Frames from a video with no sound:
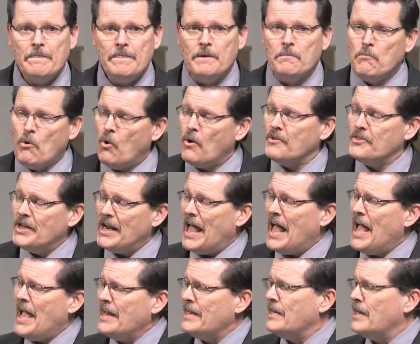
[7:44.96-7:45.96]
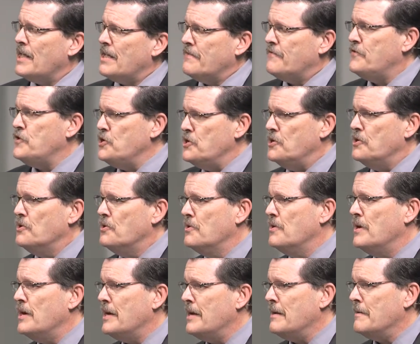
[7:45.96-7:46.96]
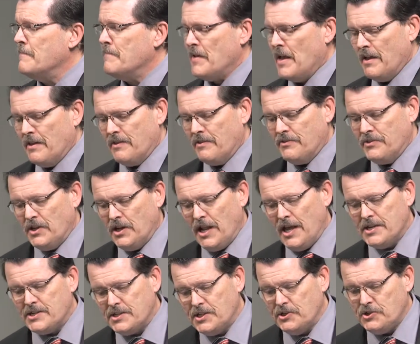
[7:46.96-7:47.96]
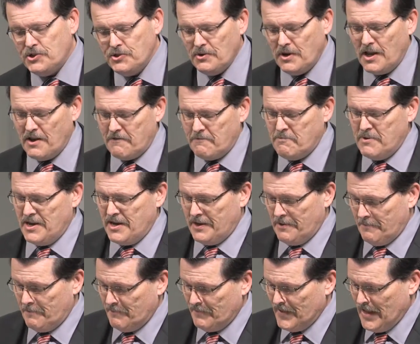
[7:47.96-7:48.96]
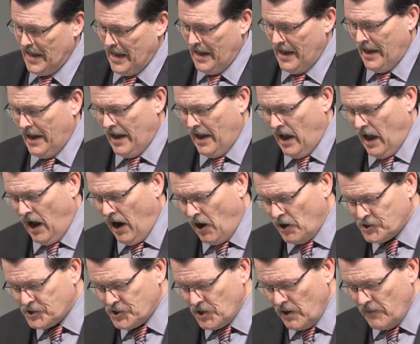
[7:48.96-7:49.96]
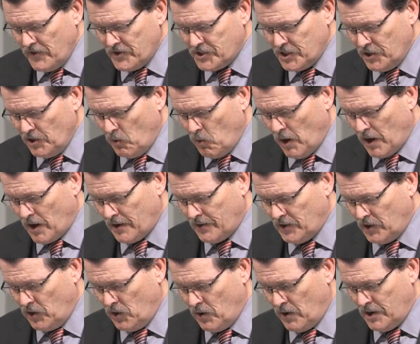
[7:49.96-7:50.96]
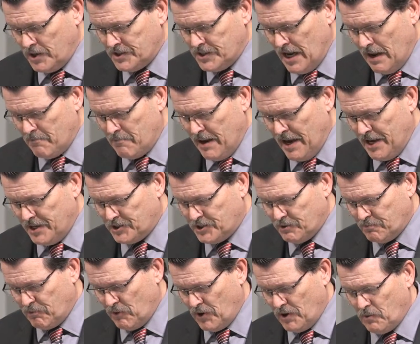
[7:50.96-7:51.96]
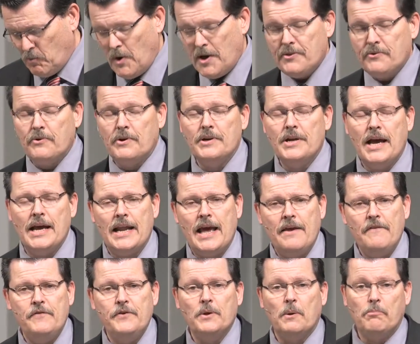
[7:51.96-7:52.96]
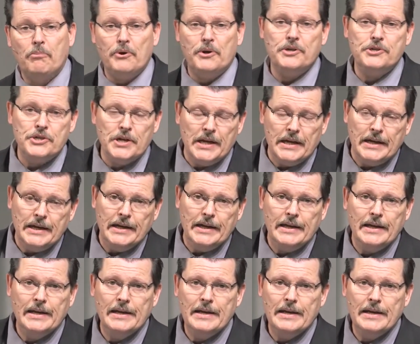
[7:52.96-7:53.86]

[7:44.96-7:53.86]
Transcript: The more that I love you, the less that you love me. Our service in the work of the Lord is not based upon whether or not I feel appreciated.